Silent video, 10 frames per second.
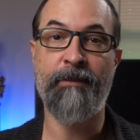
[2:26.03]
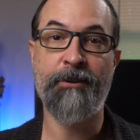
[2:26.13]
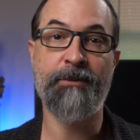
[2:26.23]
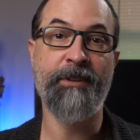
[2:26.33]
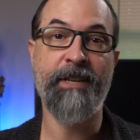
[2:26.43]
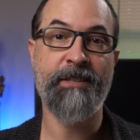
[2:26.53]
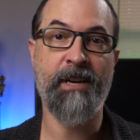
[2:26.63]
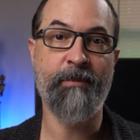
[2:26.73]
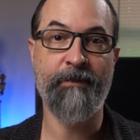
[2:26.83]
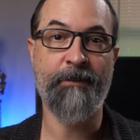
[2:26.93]
virtual
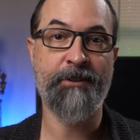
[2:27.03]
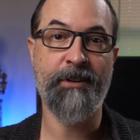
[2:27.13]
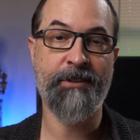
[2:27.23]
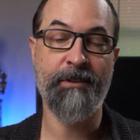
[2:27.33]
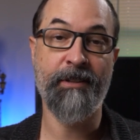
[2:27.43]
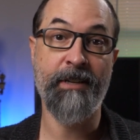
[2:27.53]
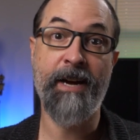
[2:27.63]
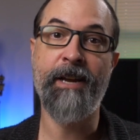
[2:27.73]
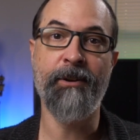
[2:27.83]
desktop infrastructure than I